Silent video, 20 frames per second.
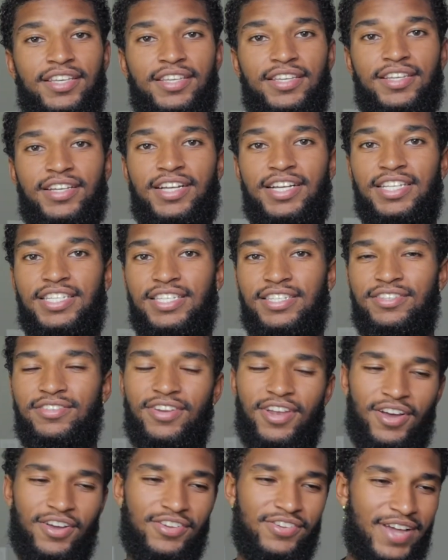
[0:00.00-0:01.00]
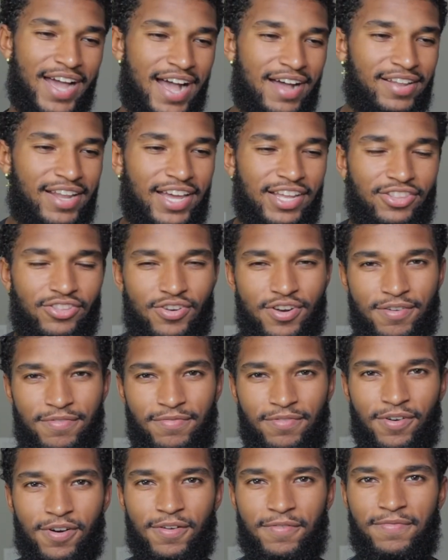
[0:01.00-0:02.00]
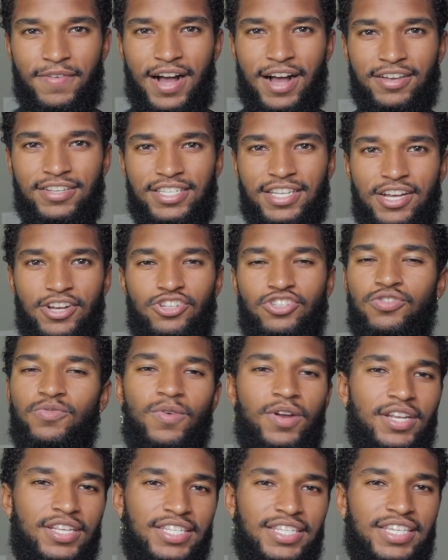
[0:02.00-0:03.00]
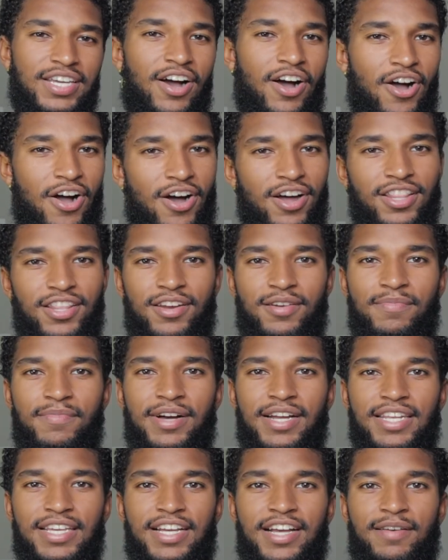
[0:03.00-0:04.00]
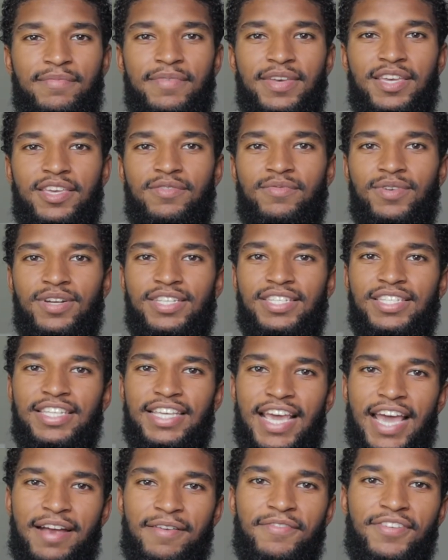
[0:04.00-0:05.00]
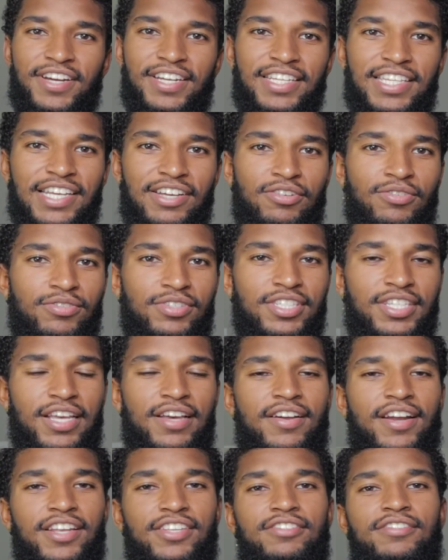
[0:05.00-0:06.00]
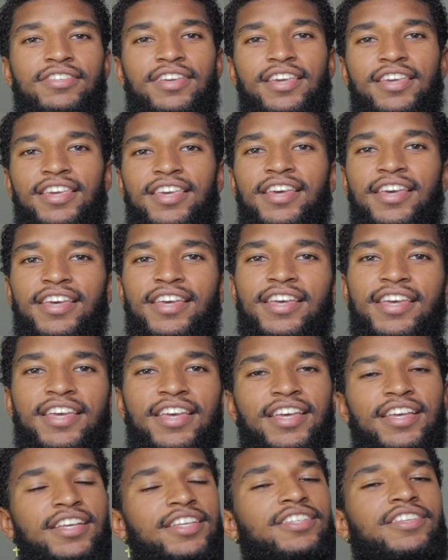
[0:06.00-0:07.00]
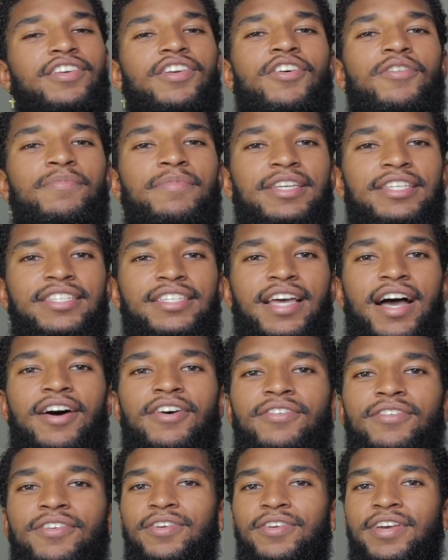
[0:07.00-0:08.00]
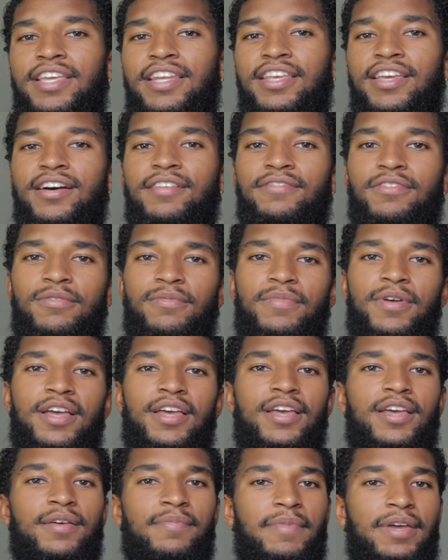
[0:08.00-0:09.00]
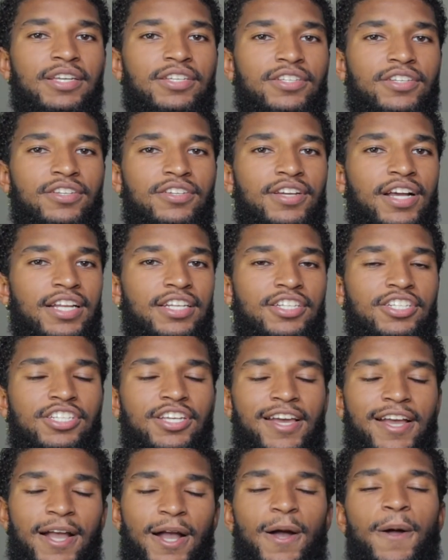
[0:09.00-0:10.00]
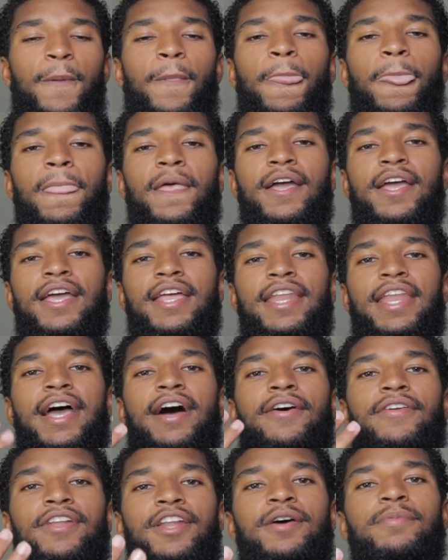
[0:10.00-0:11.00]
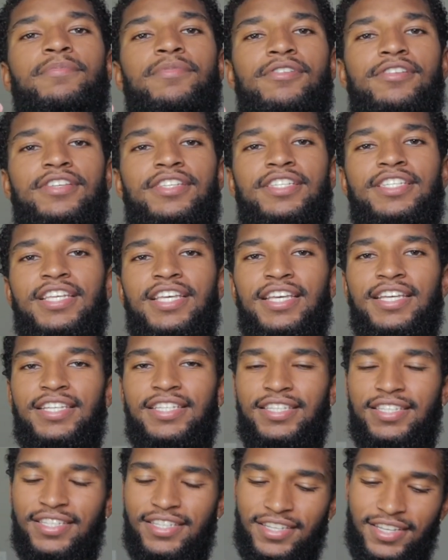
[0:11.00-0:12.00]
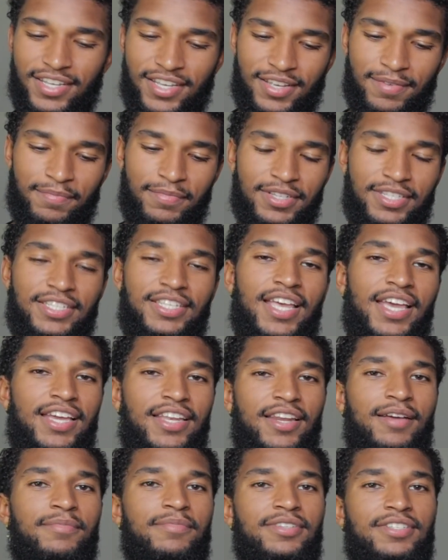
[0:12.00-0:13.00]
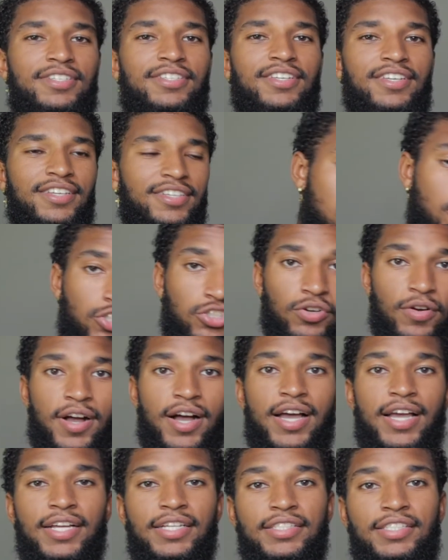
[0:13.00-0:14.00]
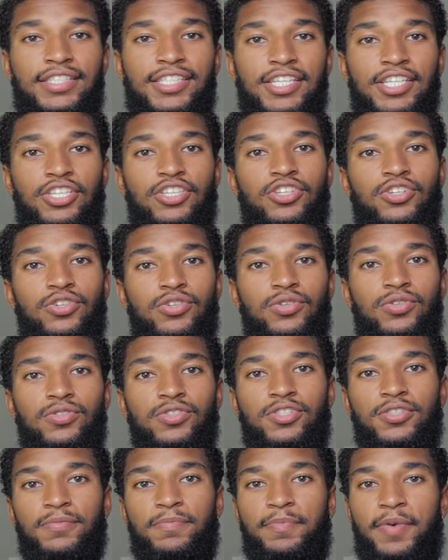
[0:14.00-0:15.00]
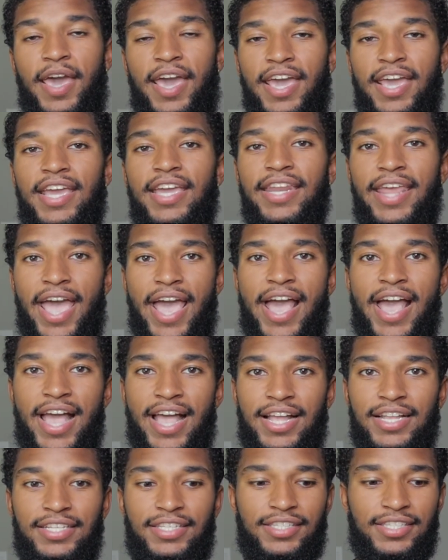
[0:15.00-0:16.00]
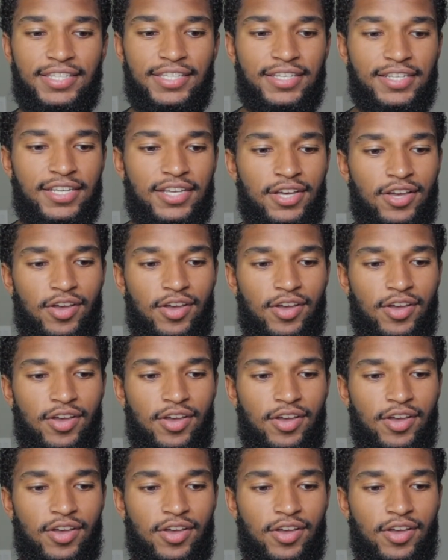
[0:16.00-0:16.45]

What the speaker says: because, you know, you have like 3 or 4 or 5 sales. You want to see all of the money come in. You want to see every little sale that you can get. So don't miss out any of them. Make sure you got your checkout. Now, mistake number 6, trying to use paid ads